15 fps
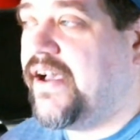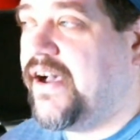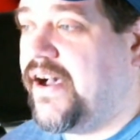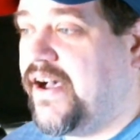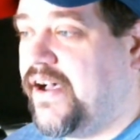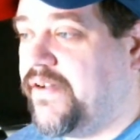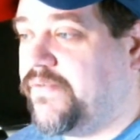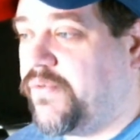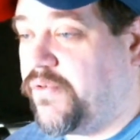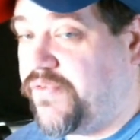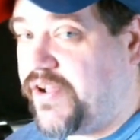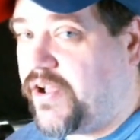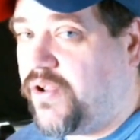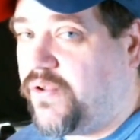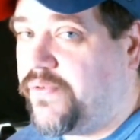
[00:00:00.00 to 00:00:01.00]
Uh,
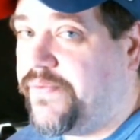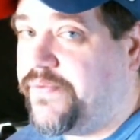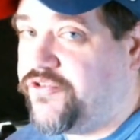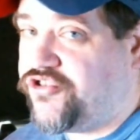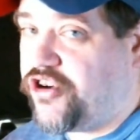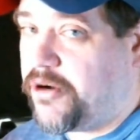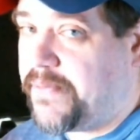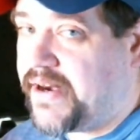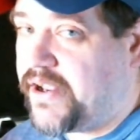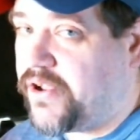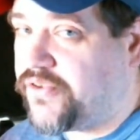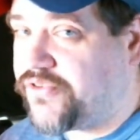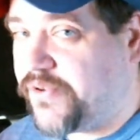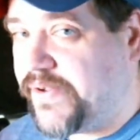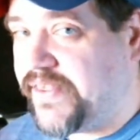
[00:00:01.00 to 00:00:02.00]
Revell, Germany,
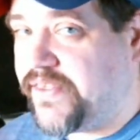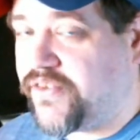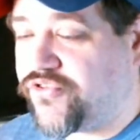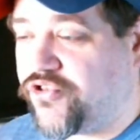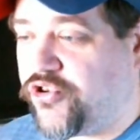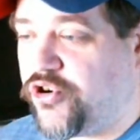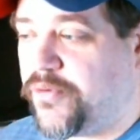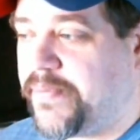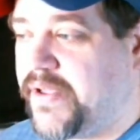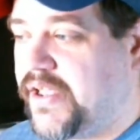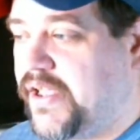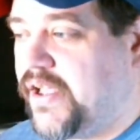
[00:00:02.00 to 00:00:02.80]
also in this group.